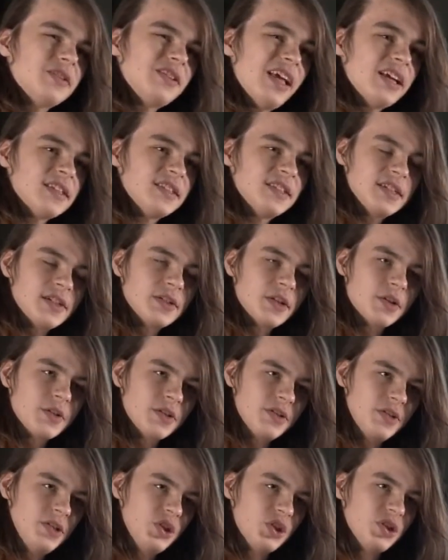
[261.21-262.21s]
at standard
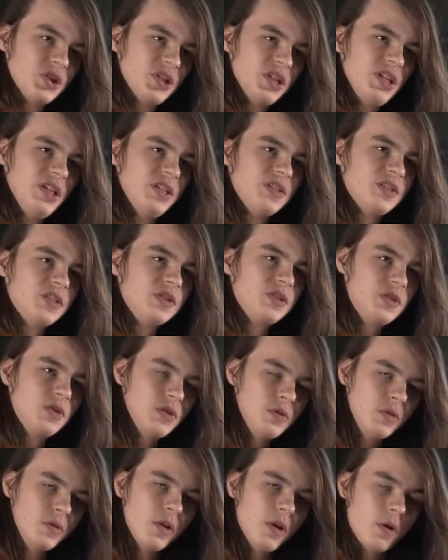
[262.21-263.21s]
condition is too
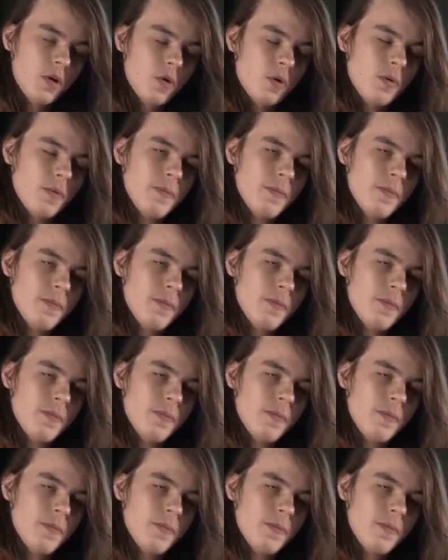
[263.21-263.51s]
low,